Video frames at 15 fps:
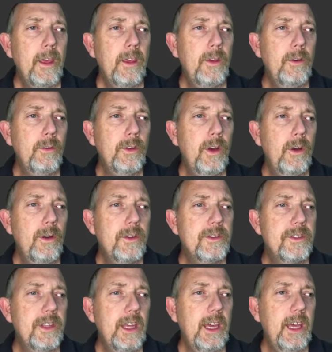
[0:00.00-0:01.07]
You'll notice
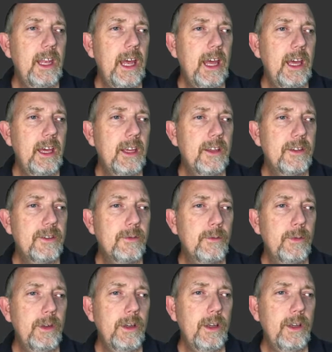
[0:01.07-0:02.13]
that as
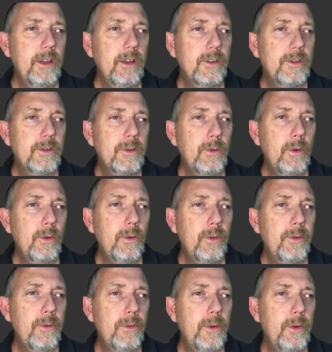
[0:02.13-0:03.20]
we scroll
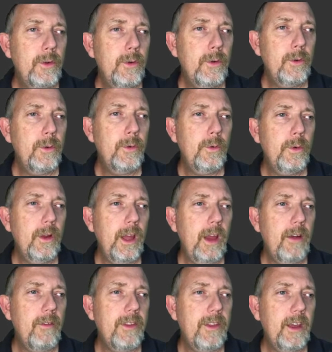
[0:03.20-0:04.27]
through,
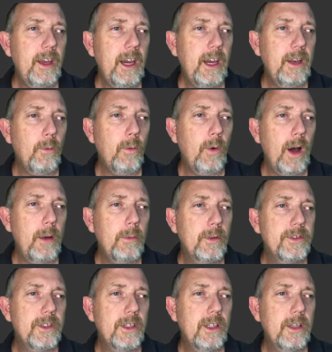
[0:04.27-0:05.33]
everything kind of
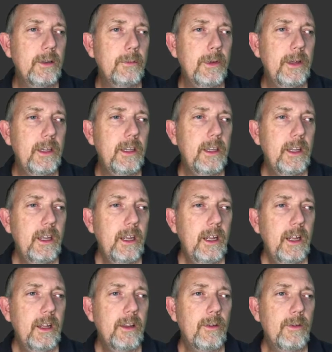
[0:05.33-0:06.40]
wobbles a little bit.
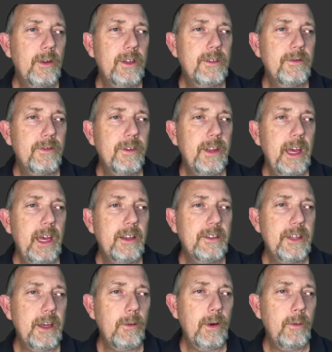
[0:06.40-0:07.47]
The reason for that is
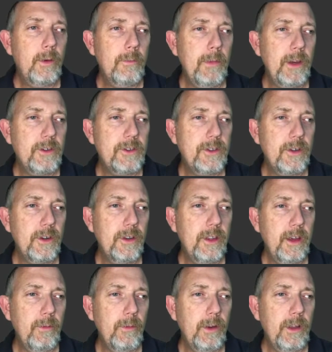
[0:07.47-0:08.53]
that way we make sure
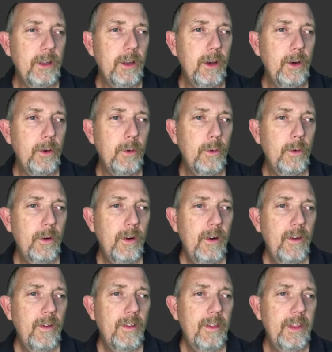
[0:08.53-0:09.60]
that we know
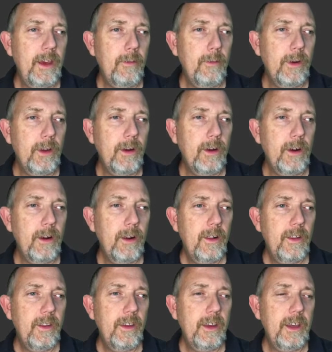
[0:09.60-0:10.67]
that we are
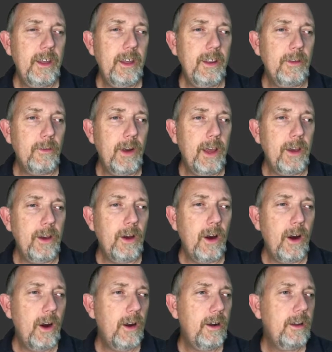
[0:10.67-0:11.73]
getting the right
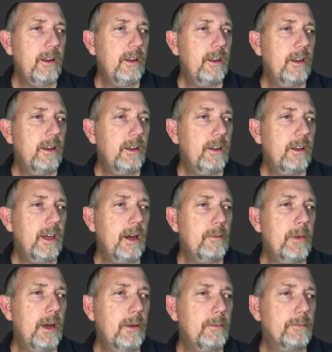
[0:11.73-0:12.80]
card to
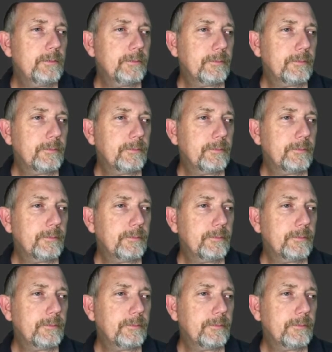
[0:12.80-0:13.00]
come up.